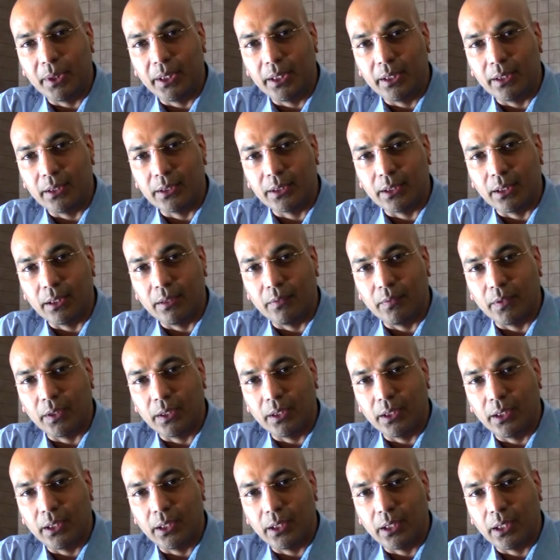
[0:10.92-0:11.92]
diabetes and
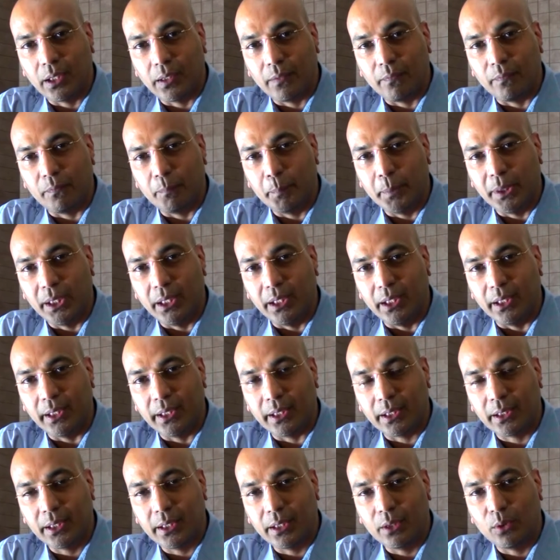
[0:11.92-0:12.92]
when they have been
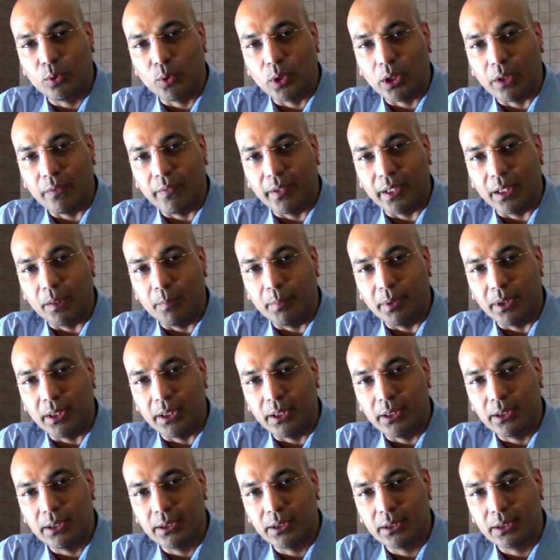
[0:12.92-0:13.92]
detected to have
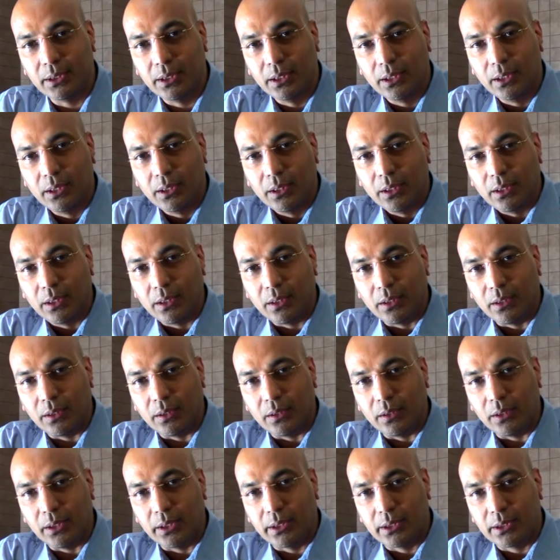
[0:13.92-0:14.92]
diabetes,
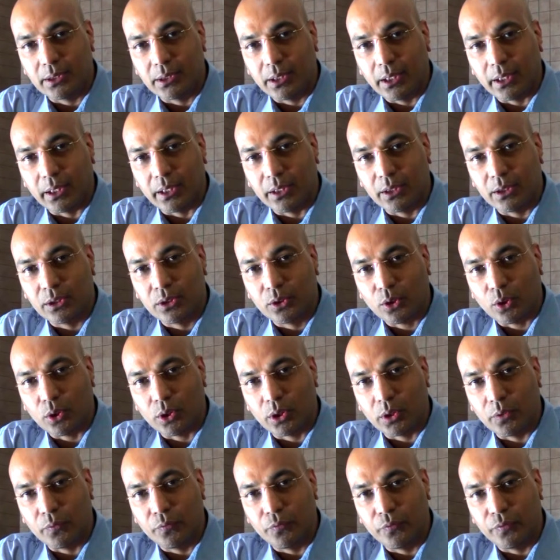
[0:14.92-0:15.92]
uh, it's like a
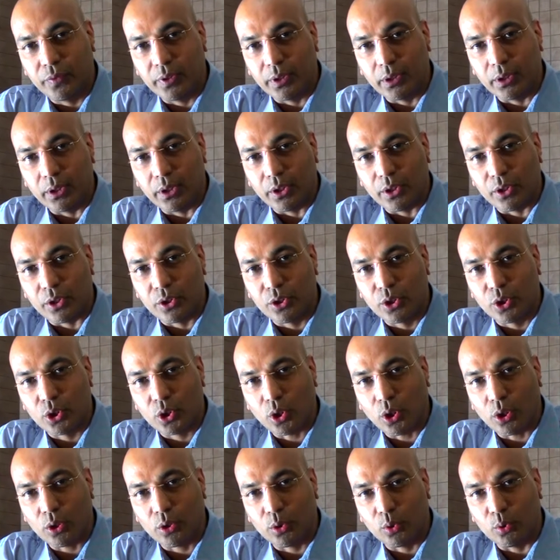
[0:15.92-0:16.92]
sort of a uh,
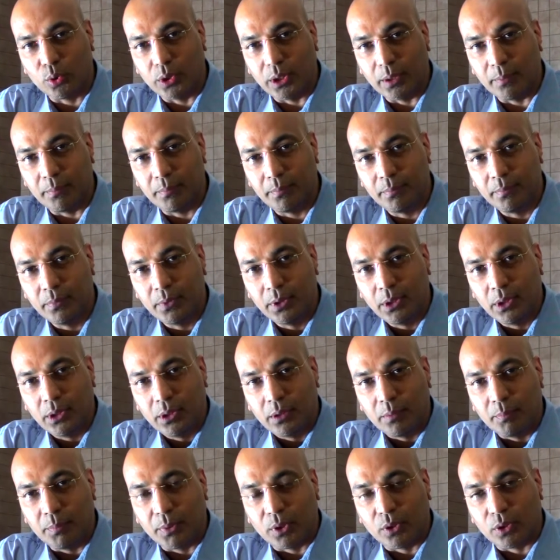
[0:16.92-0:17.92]
shock to them
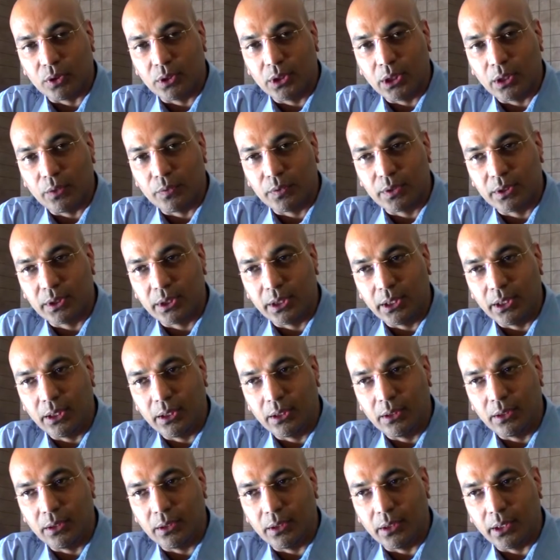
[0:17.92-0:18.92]
mm-hmm. because they have
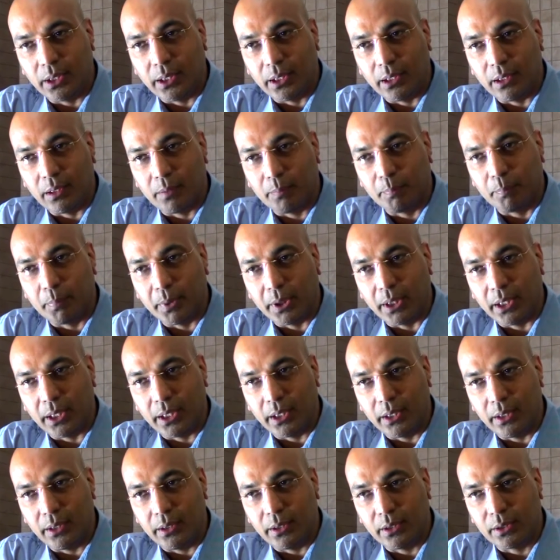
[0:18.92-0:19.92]
seen their
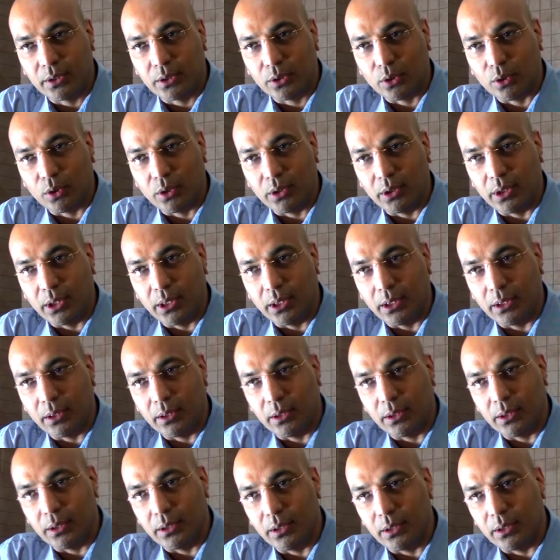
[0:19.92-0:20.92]
parents or their
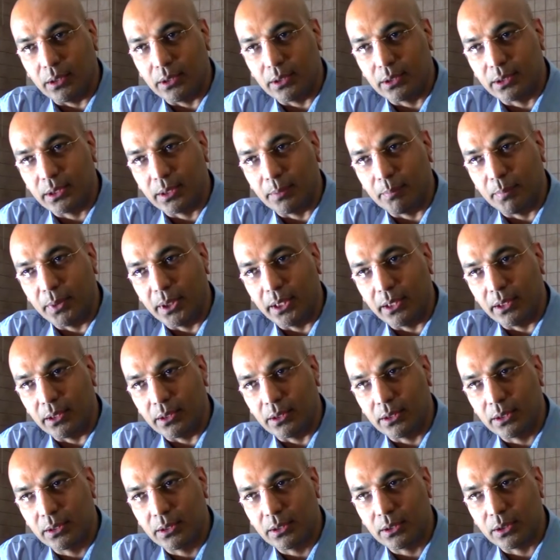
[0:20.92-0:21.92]
uh,
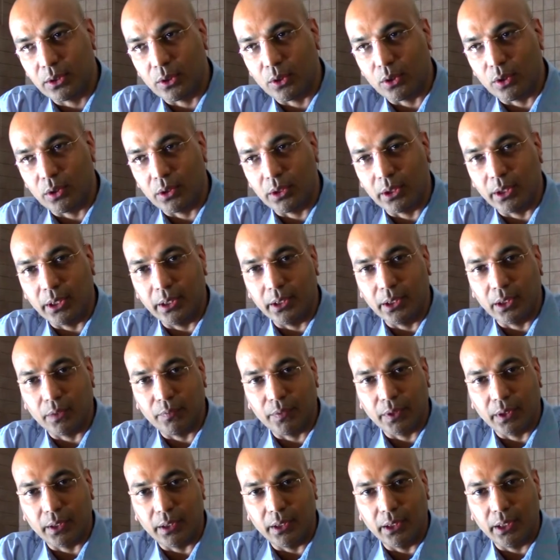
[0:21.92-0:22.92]
siblings or any
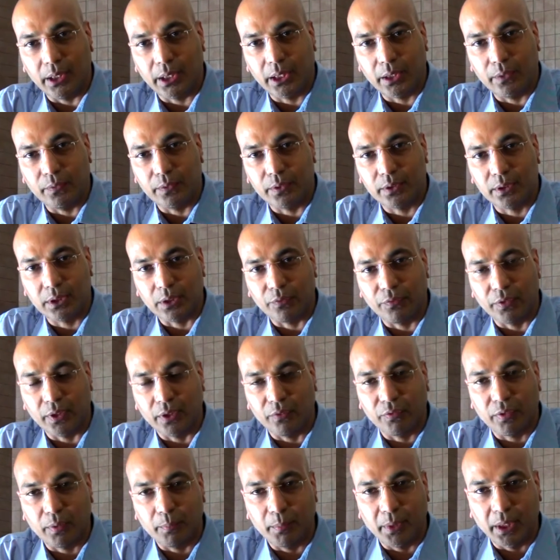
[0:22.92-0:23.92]
of their relatives
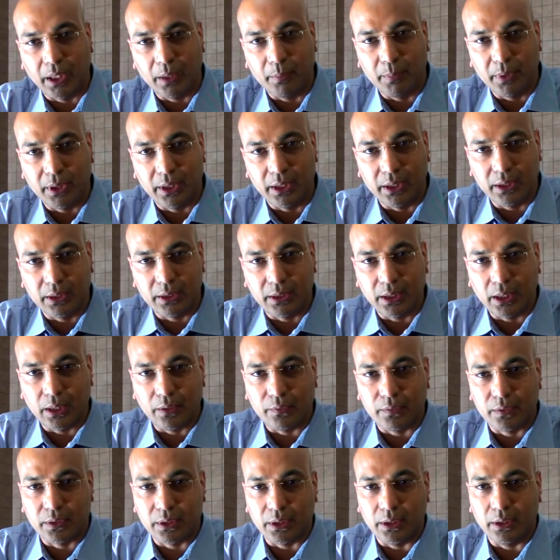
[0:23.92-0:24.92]
suffering from diabetes. They
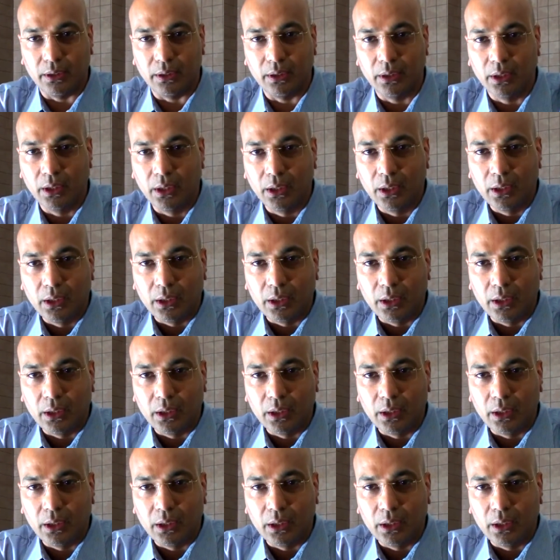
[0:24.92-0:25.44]
have seen